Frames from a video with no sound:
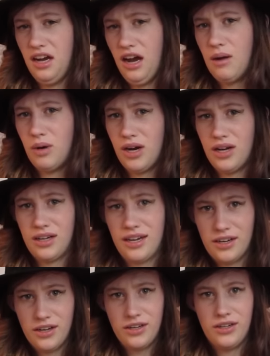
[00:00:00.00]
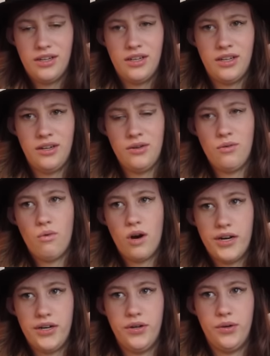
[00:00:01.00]
I'm not like a
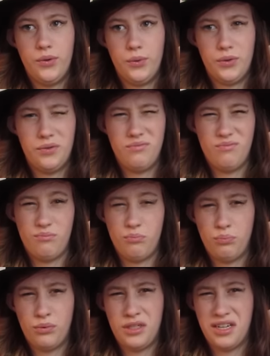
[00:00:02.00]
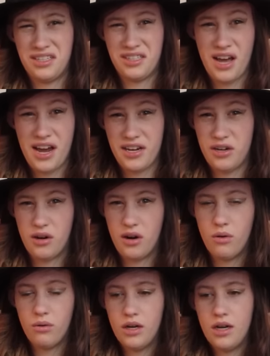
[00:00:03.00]
one who does that, you
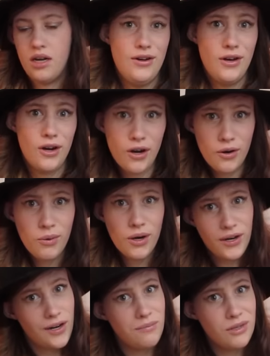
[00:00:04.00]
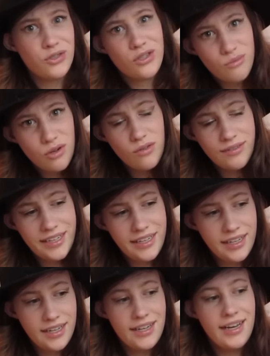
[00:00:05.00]
know. Oh, we're gonna miss the
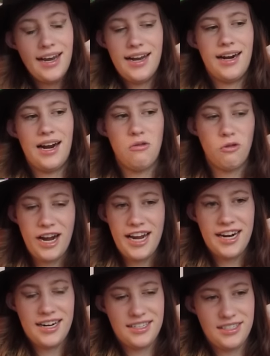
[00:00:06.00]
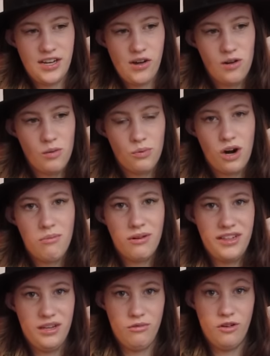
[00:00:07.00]
movie. And I waited until
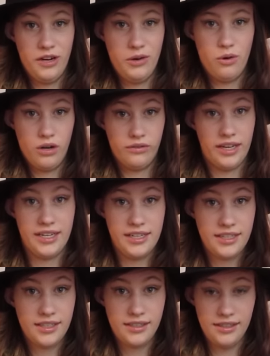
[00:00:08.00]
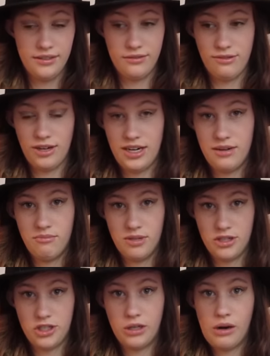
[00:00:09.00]
probably the movie would have ended for him
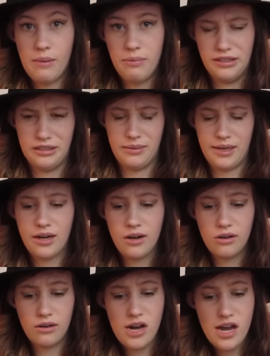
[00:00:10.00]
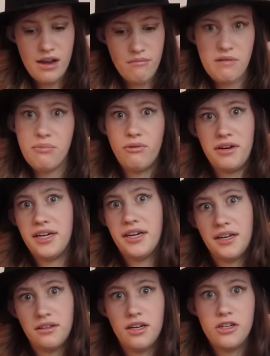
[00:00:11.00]
to show up, because I'm like, oh, maybe we could
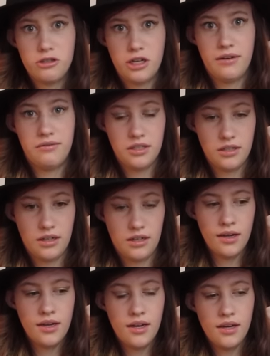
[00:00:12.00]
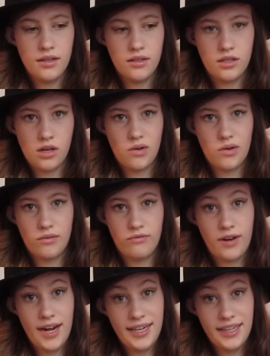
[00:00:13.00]
get lunch after. So
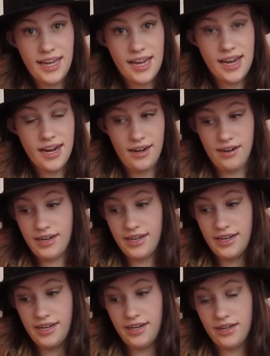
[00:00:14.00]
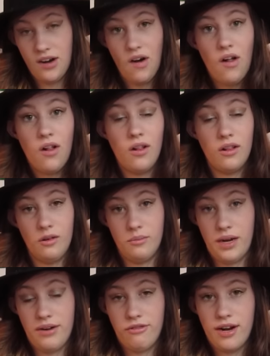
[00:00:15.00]
finally, I call
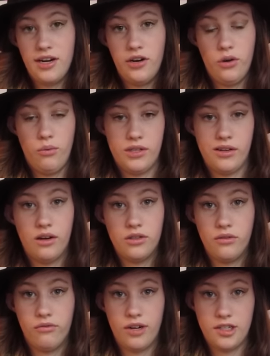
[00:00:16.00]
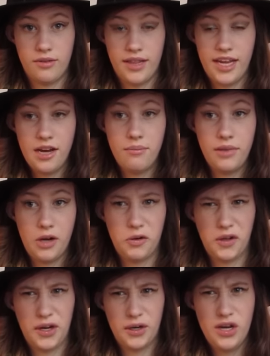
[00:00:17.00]
my friend who was also friends with him. They were
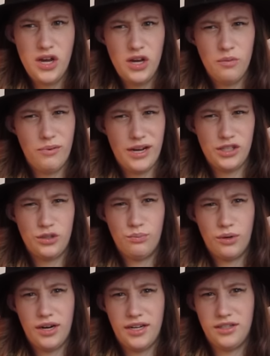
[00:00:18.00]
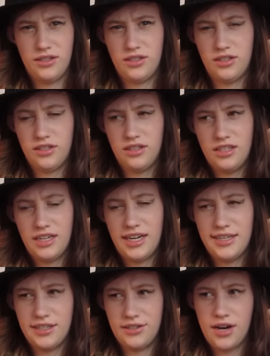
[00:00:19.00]
like best buds
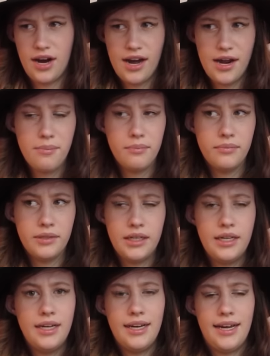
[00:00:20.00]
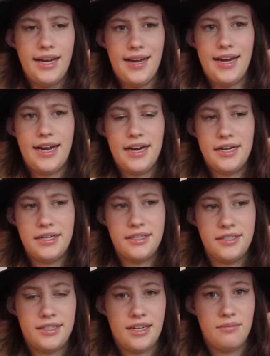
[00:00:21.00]
at the time.
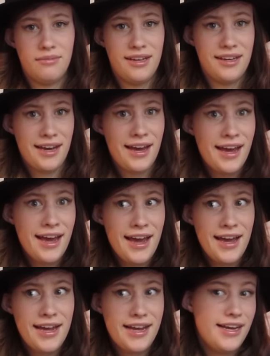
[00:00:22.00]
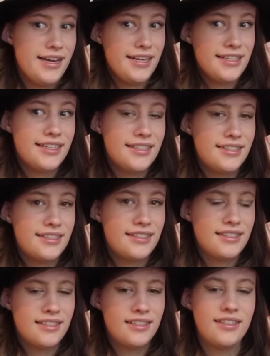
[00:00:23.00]
And I'm like, hey,
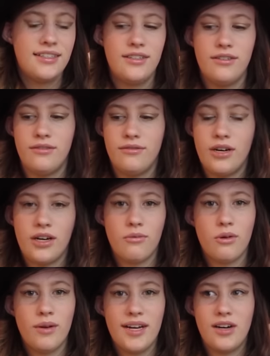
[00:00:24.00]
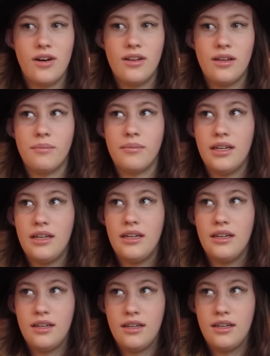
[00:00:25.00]
what do I call
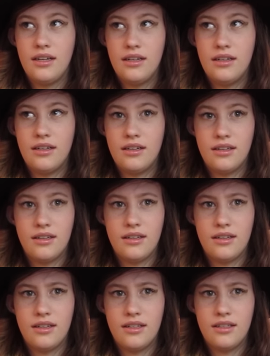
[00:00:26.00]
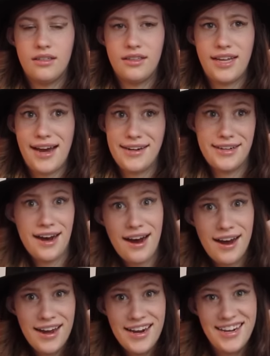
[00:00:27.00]
him? That
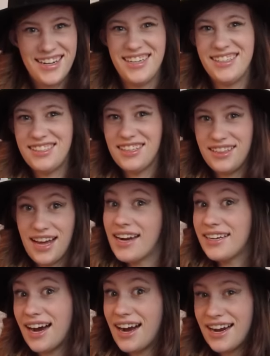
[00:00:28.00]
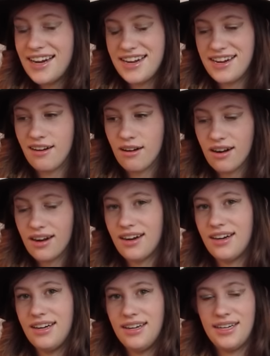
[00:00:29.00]
guy
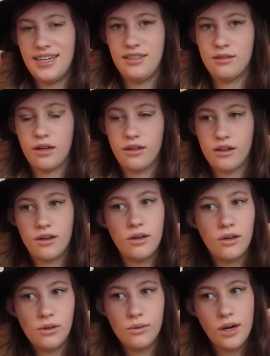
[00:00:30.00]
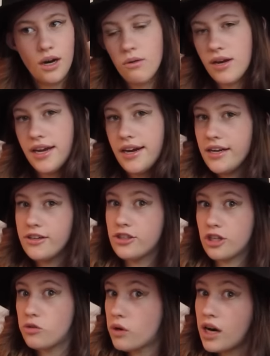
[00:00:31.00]
here? He's like, oh, no, he didn't
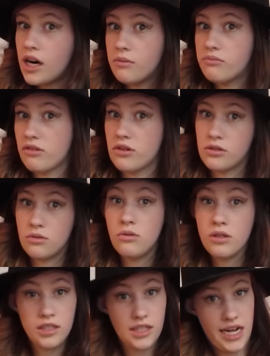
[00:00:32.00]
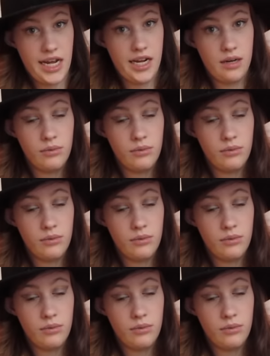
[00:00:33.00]
show up for school today.